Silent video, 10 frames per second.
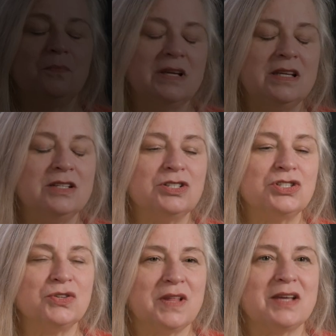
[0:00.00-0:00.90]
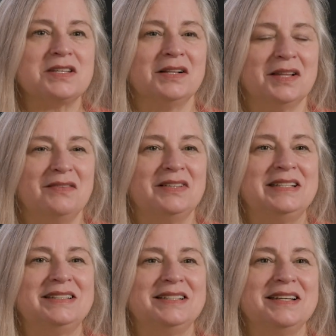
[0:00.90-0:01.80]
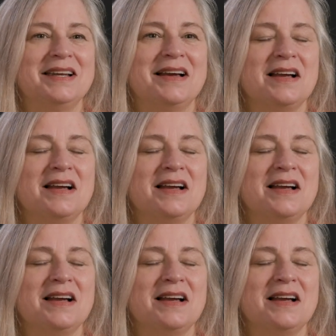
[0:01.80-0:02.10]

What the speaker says: In 2011,